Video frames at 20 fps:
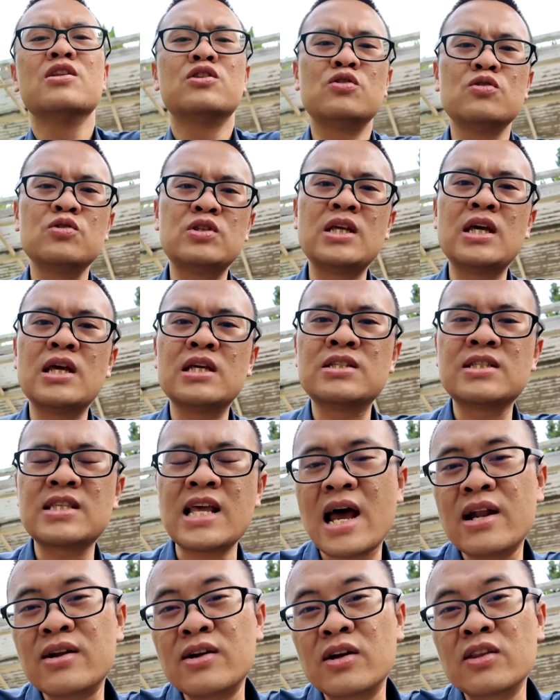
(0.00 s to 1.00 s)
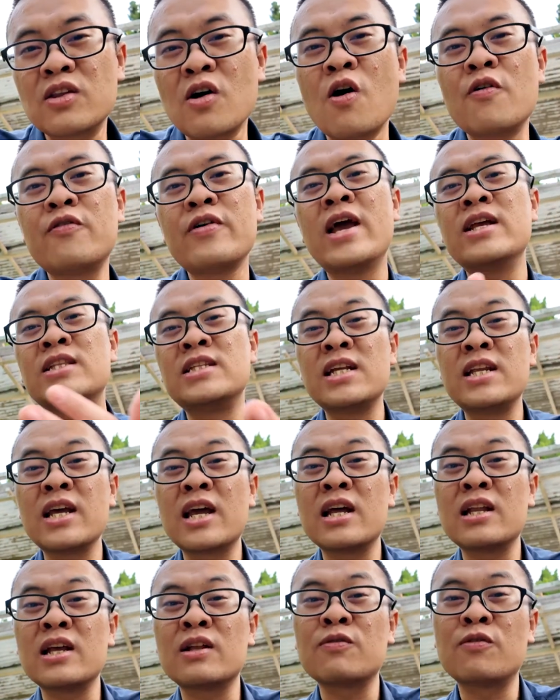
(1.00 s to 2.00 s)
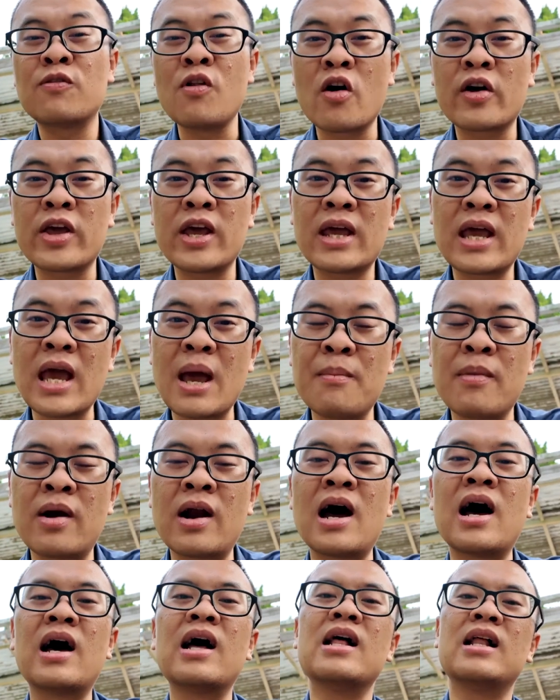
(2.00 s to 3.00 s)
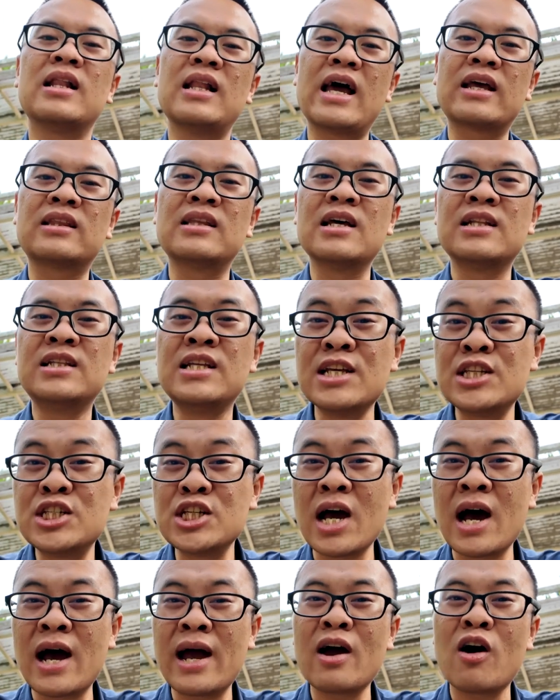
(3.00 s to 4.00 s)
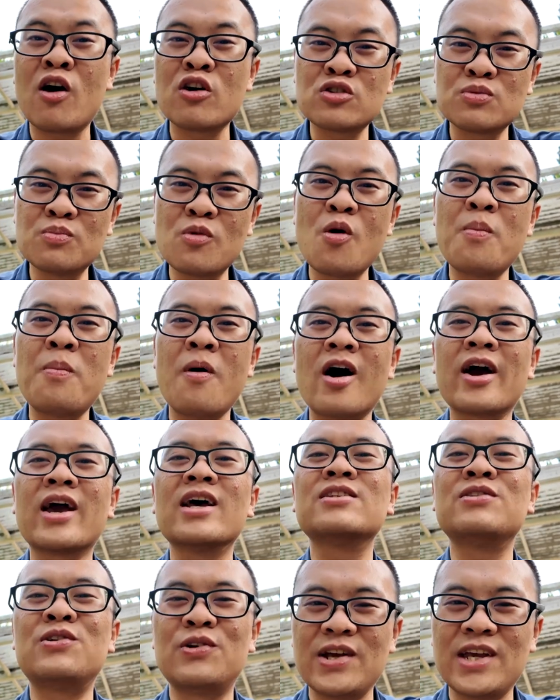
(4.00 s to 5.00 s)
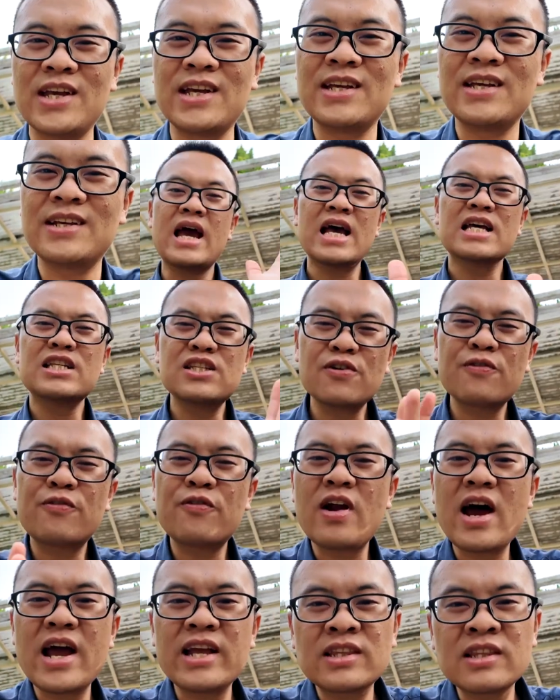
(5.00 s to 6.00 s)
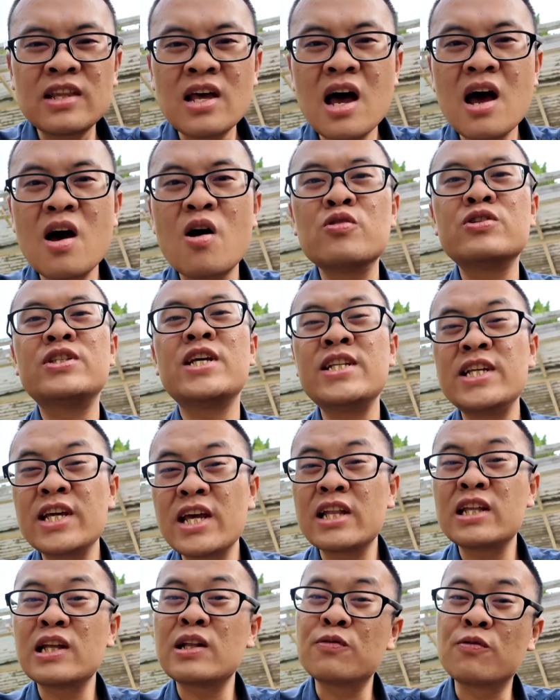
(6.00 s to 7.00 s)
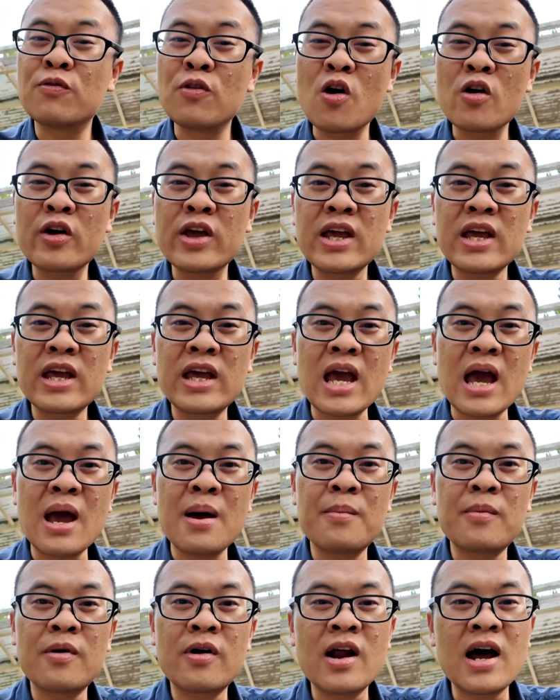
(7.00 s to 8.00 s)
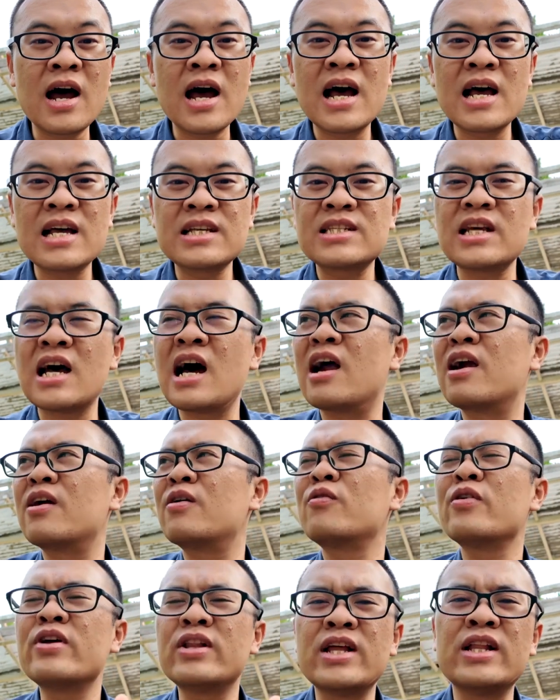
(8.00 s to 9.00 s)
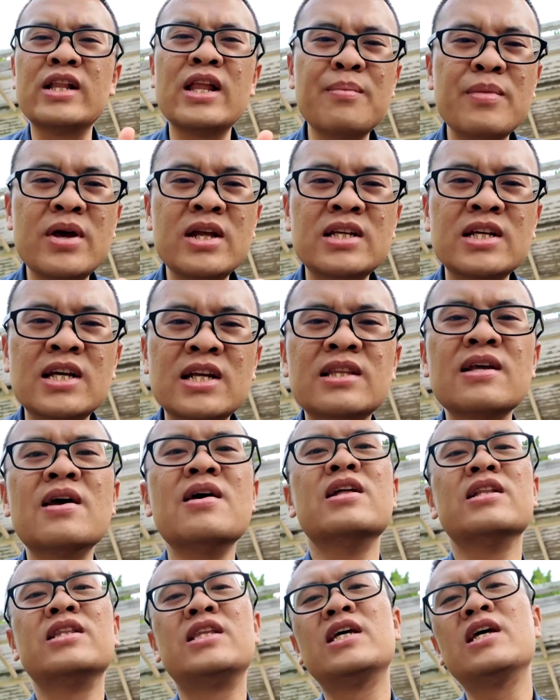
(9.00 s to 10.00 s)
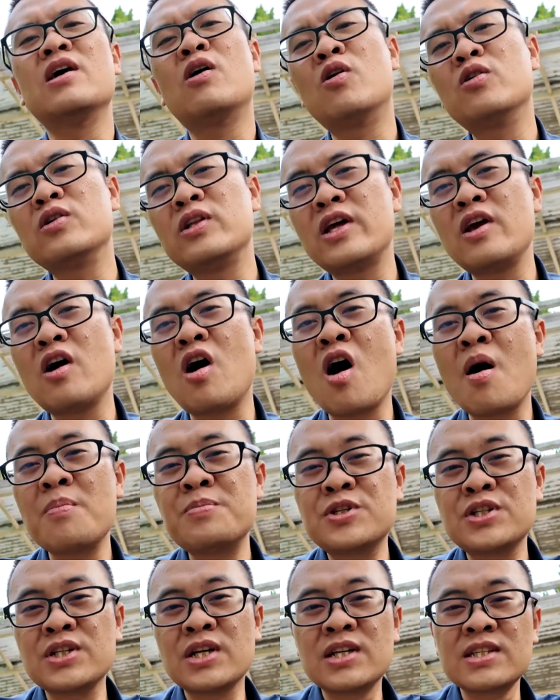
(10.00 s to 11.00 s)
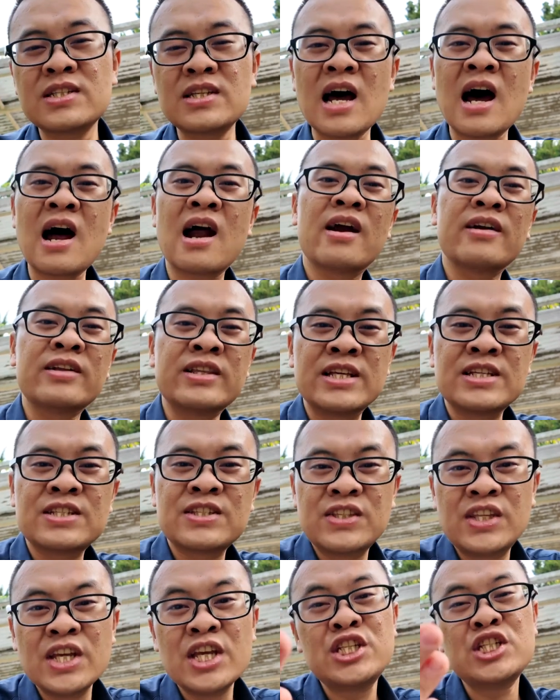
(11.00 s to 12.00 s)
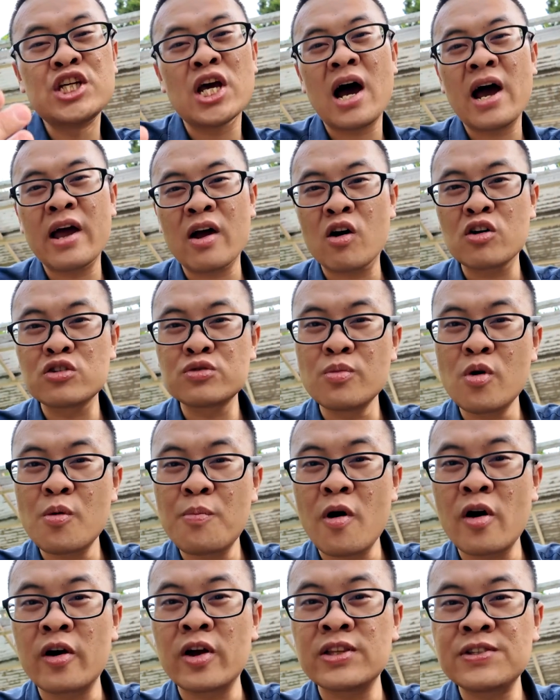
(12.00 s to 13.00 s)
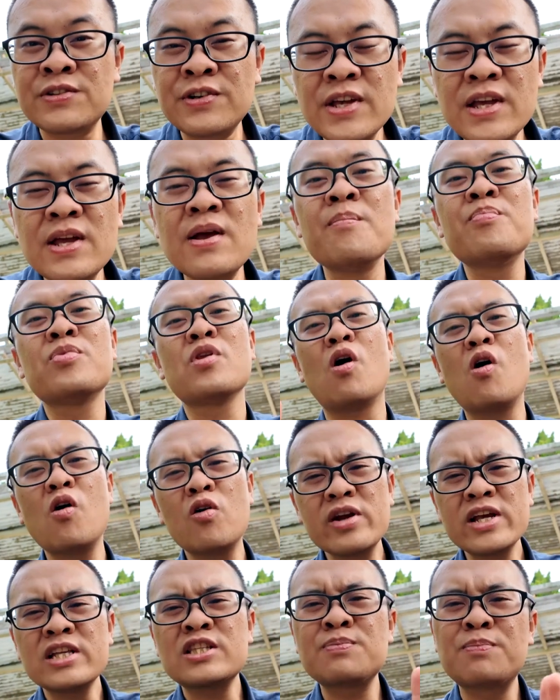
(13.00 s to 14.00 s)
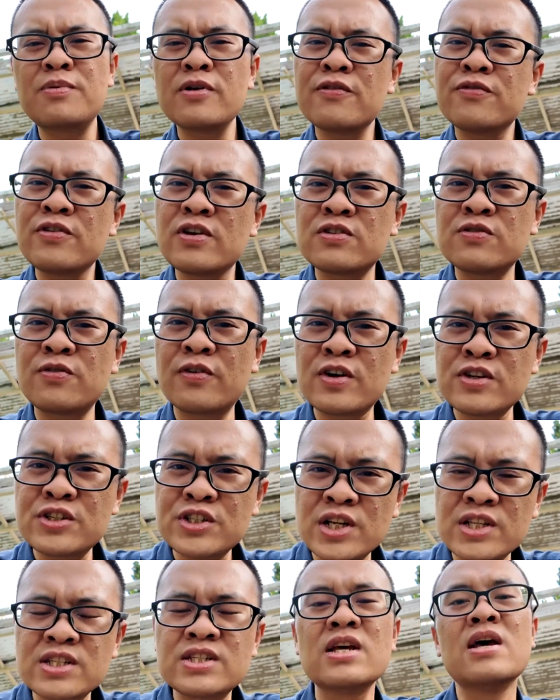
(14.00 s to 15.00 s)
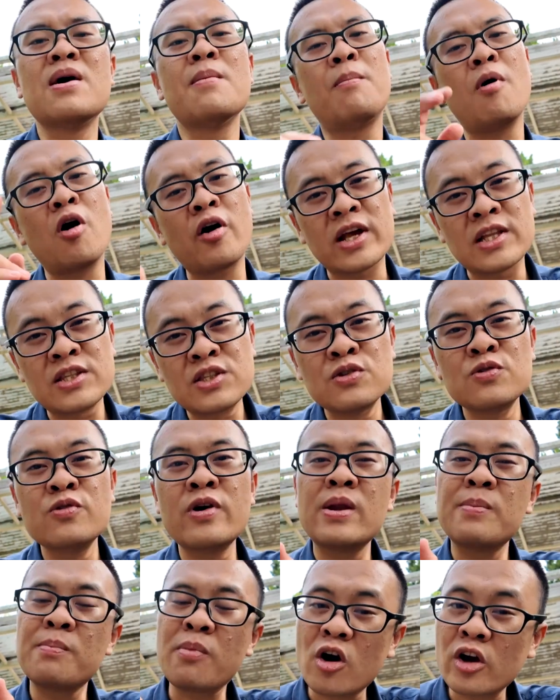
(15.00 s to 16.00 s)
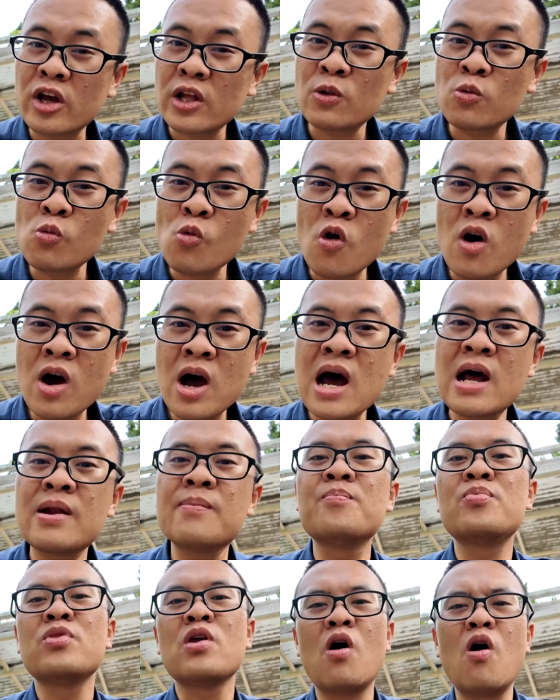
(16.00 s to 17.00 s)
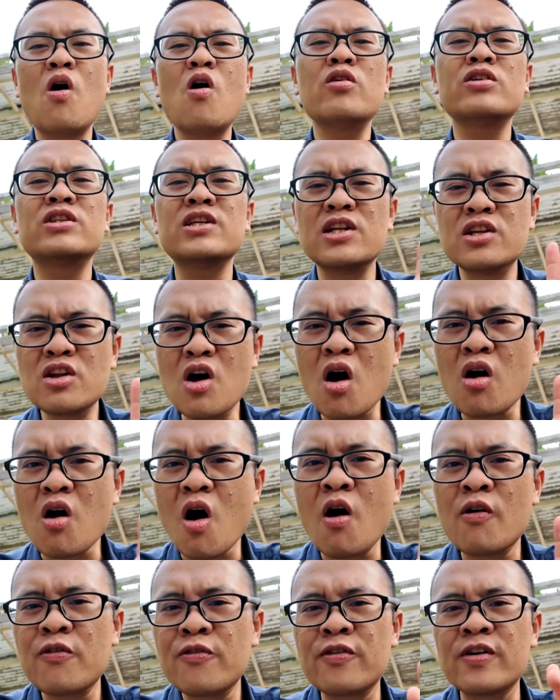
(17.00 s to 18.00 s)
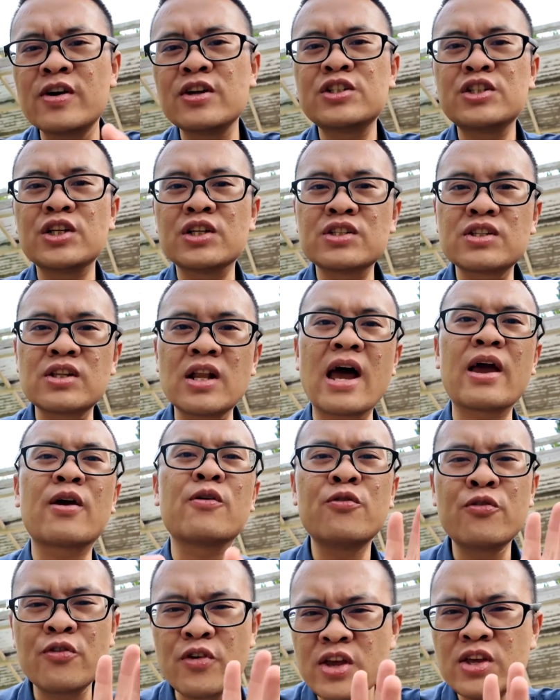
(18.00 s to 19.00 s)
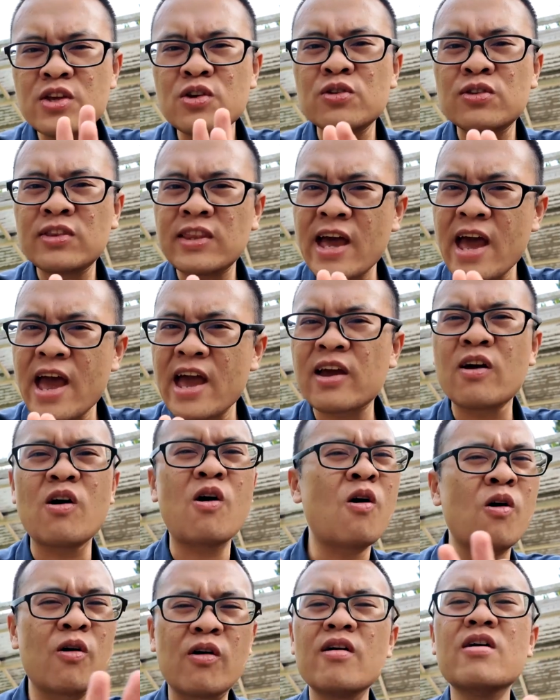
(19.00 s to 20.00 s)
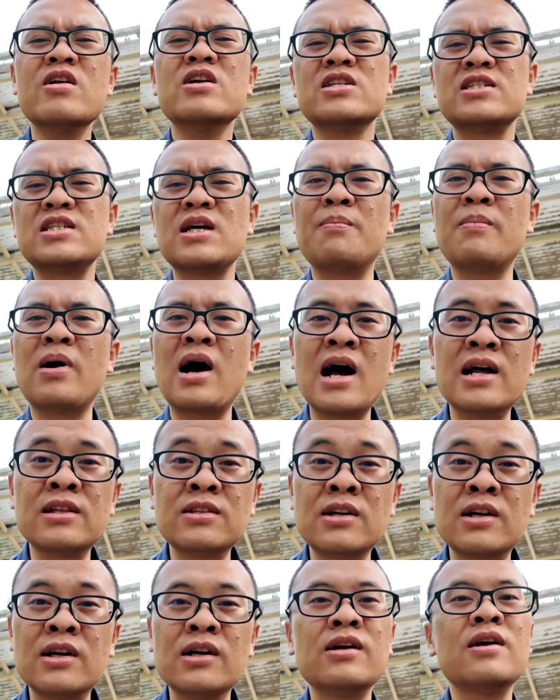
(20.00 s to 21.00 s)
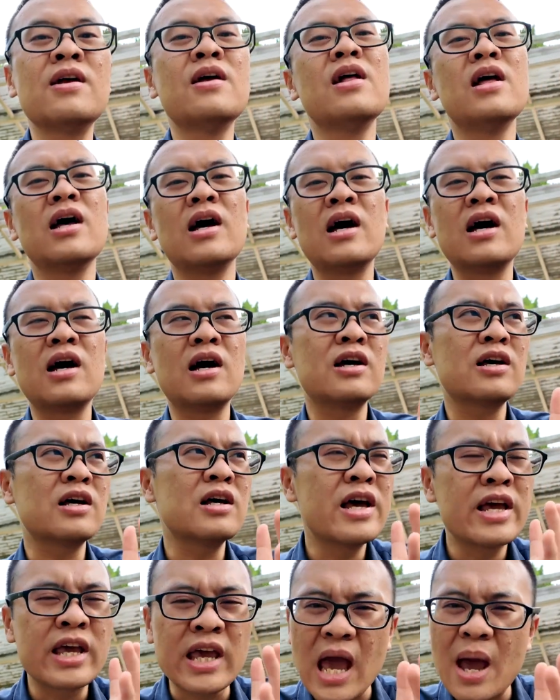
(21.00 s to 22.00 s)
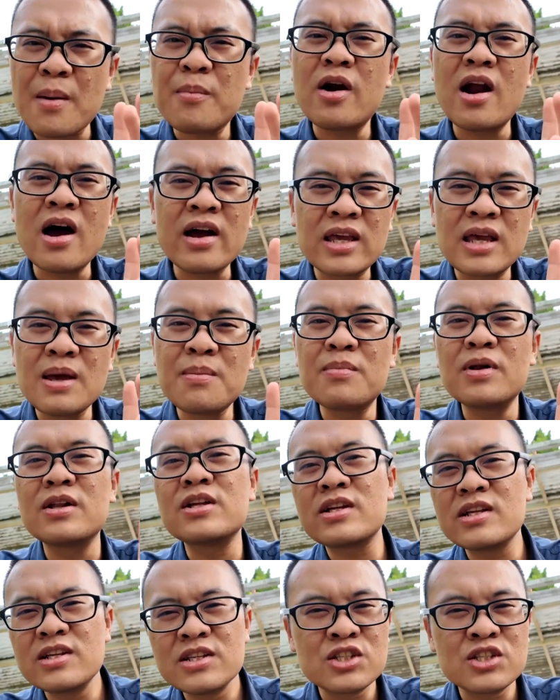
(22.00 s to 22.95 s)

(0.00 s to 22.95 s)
to the standard of a dedicated vlogging camera like the DJI Osmo Pocket 3. As of right now, dedicated vlogging cameras are really limited. The only options are this DJI Osmo Pocket 3 or its previous versions, Pocket 2 and Pocket 1, or the knockoff versions like Tech or some other camera gimbal